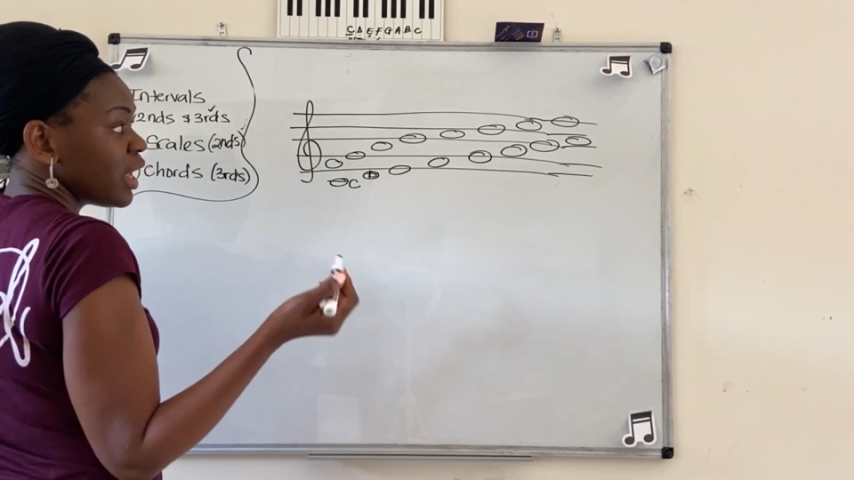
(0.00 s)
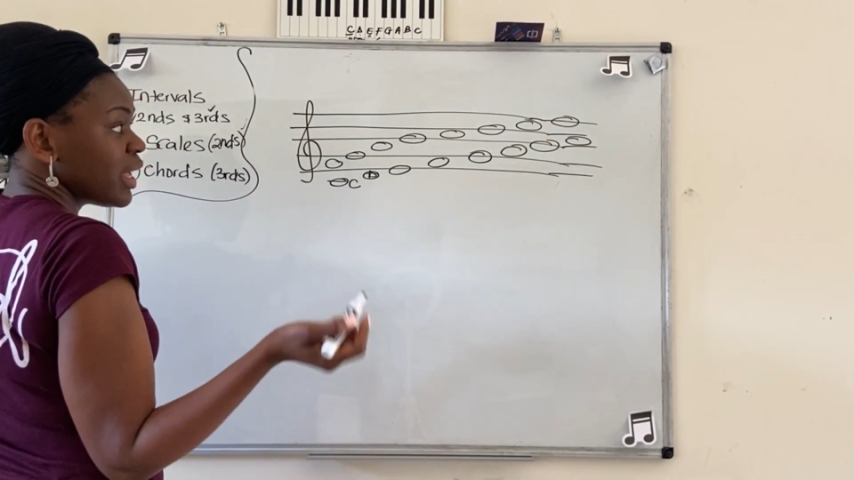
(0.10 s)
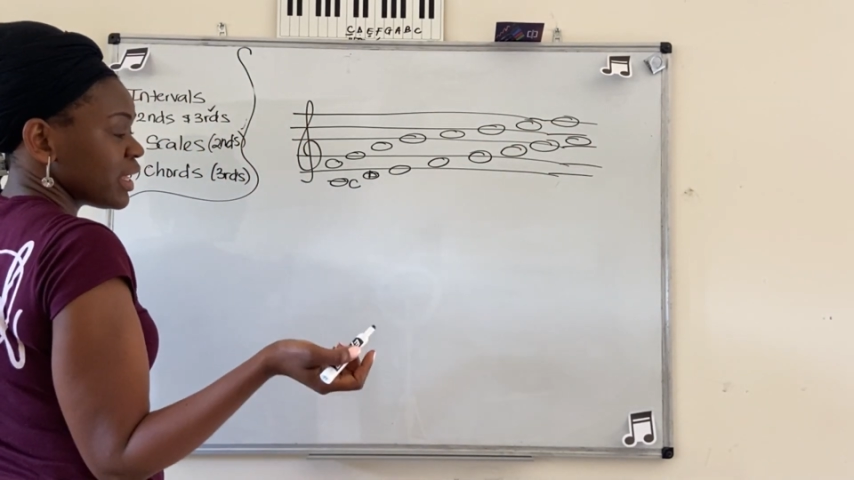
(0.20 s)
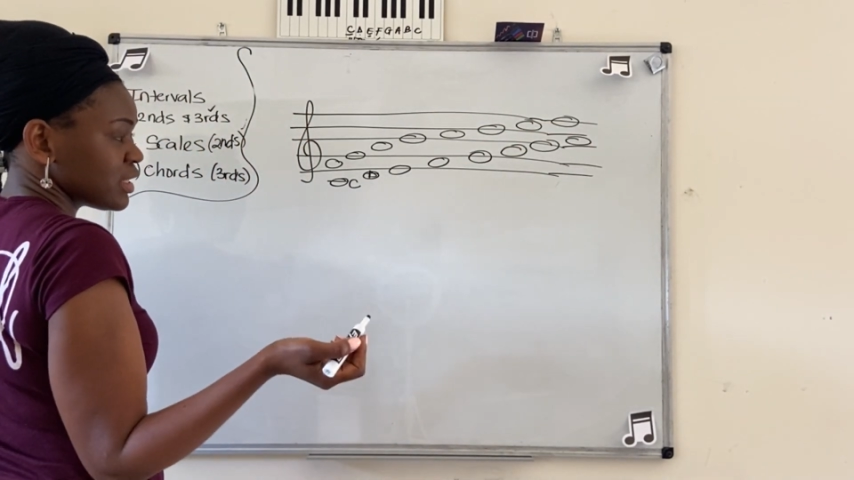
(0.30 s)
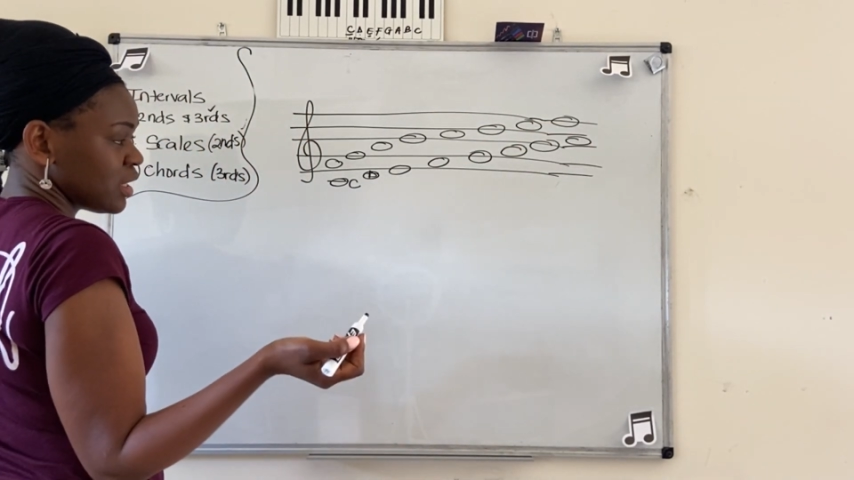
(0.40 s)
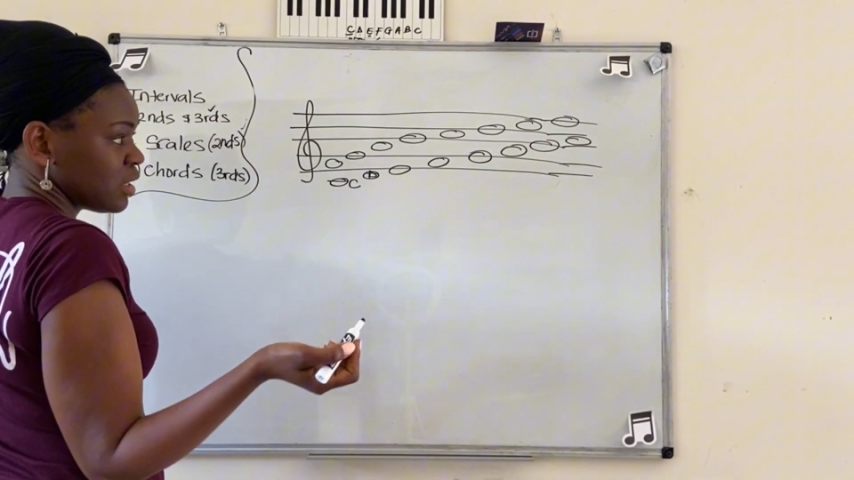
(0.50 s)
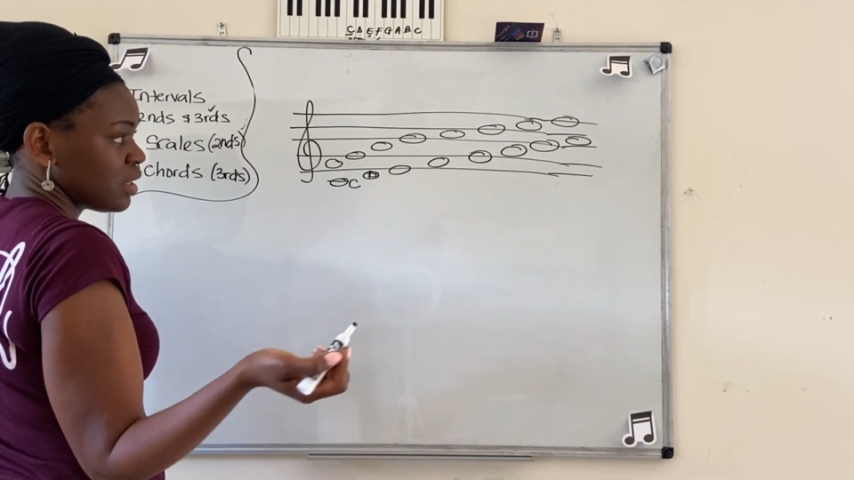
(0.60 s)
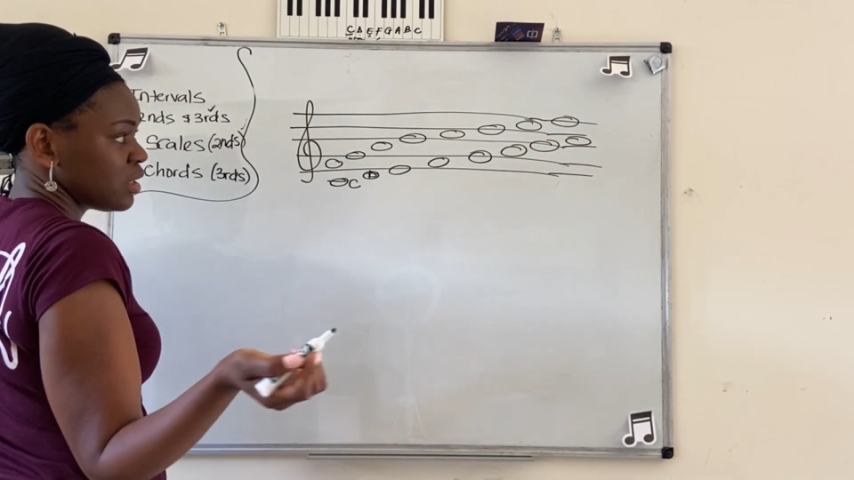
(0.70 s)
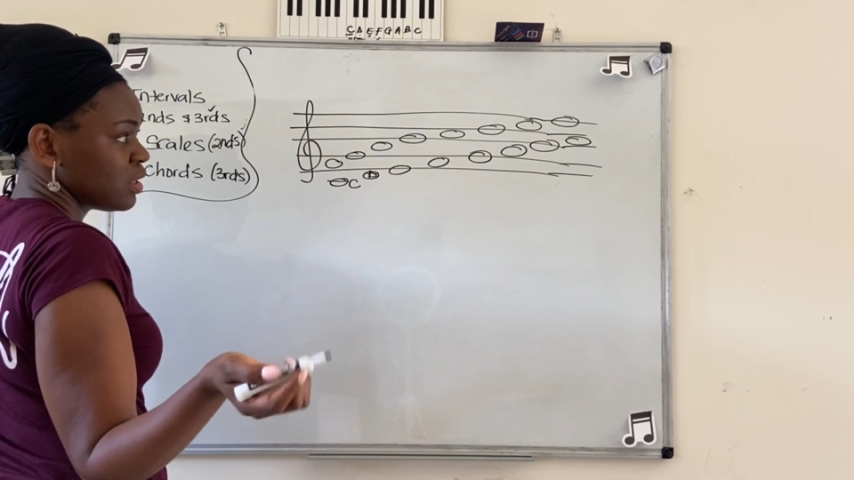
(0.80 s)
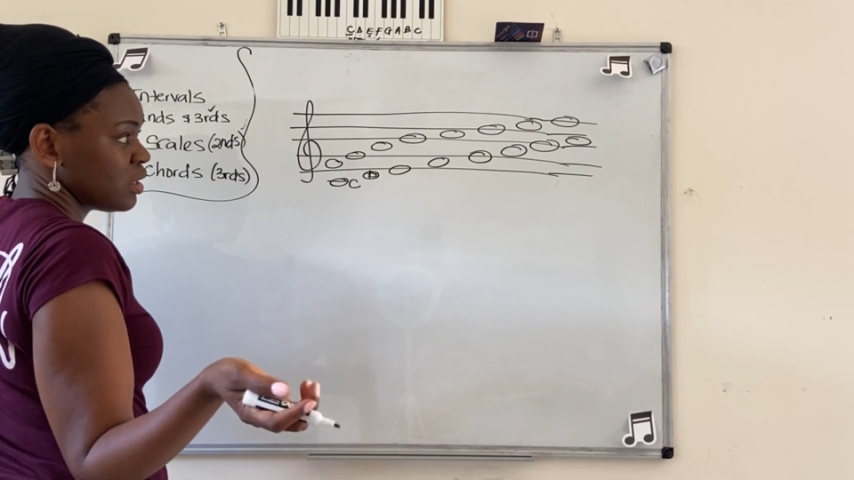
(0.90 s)

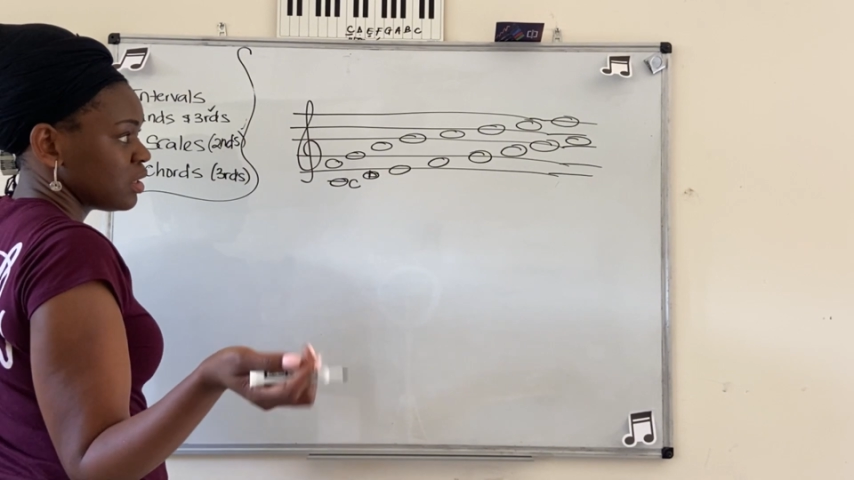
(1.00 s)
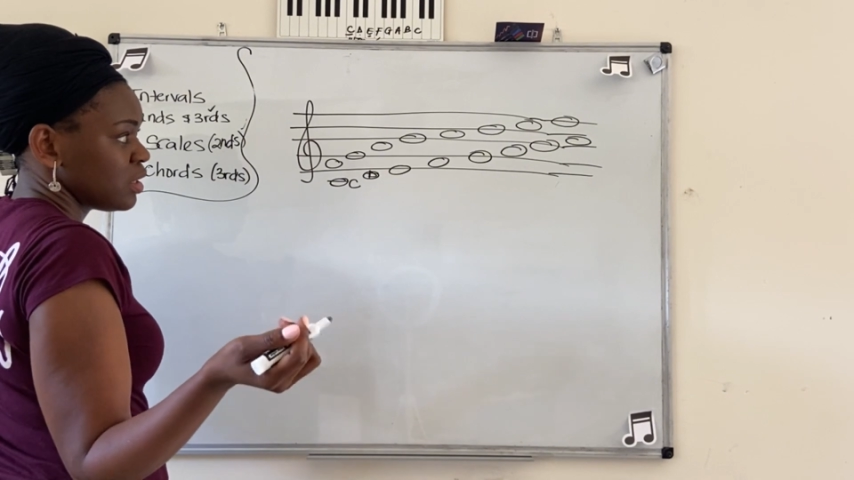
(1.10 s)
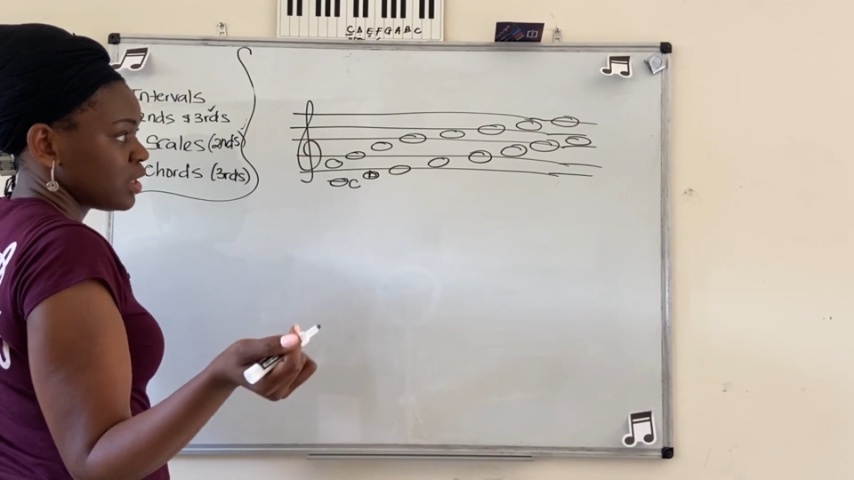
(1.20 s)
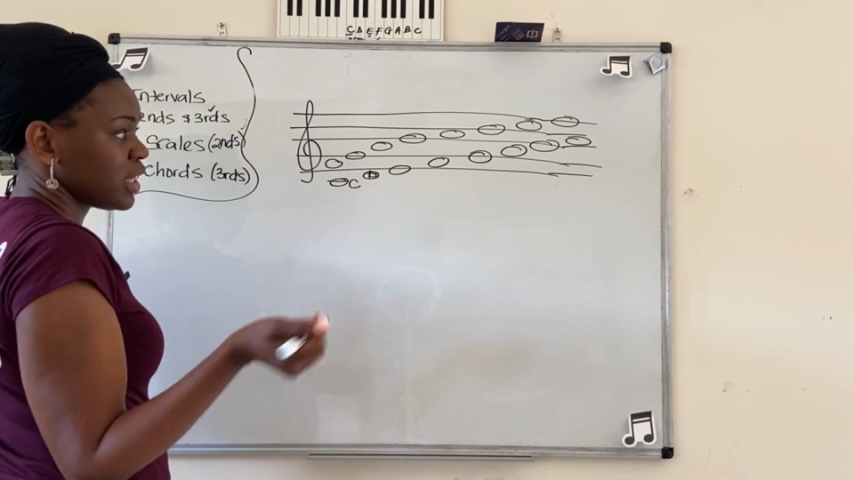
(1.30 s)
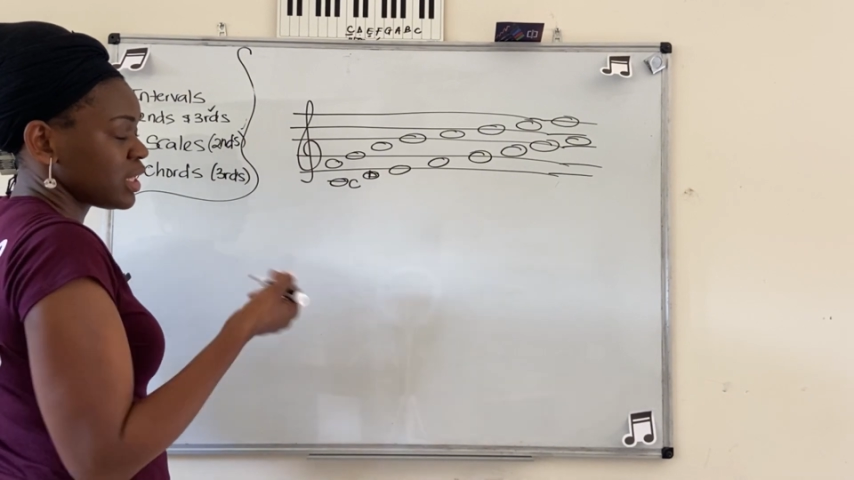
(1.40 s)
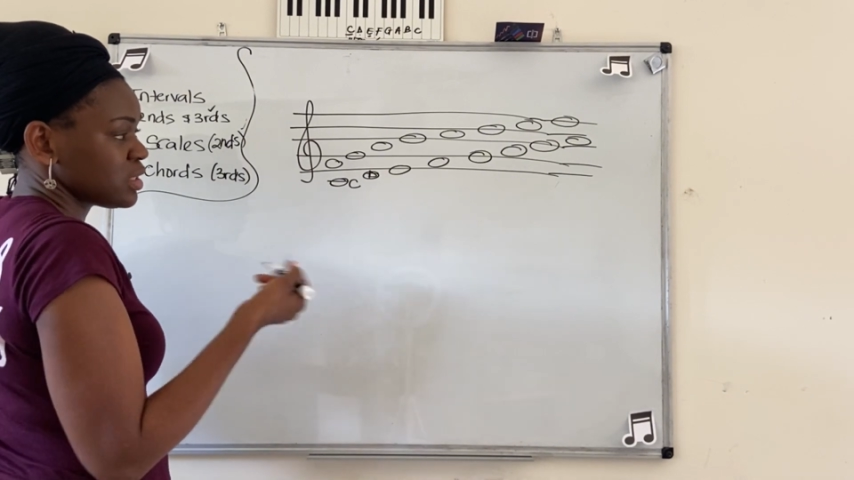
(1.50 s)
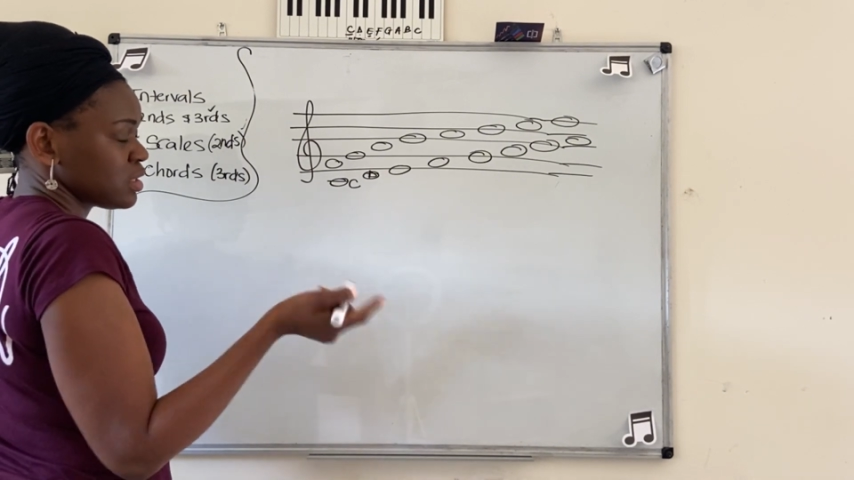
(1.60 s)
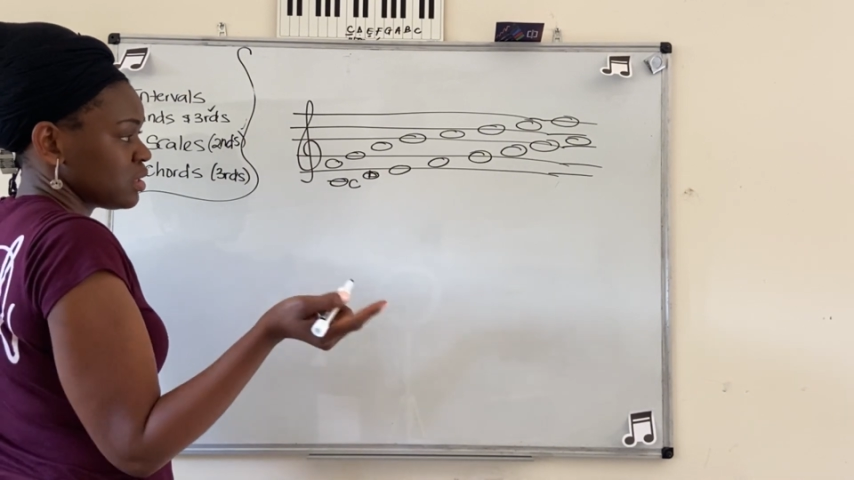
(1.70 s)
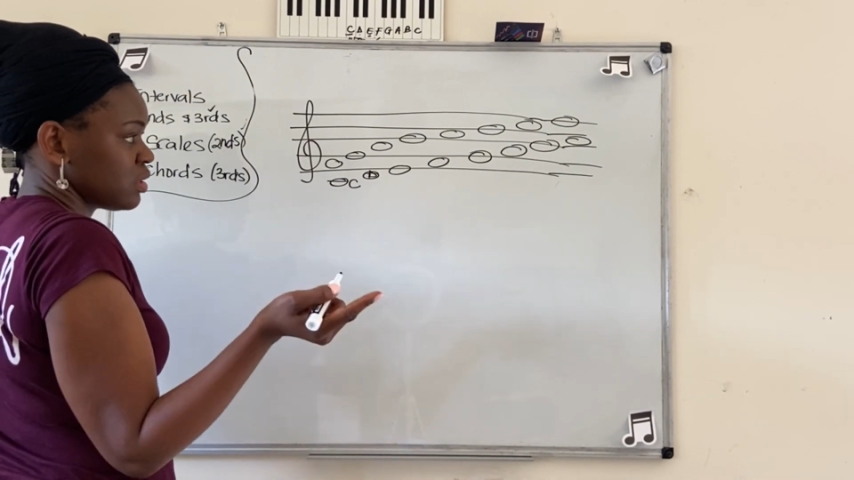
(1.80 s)
eight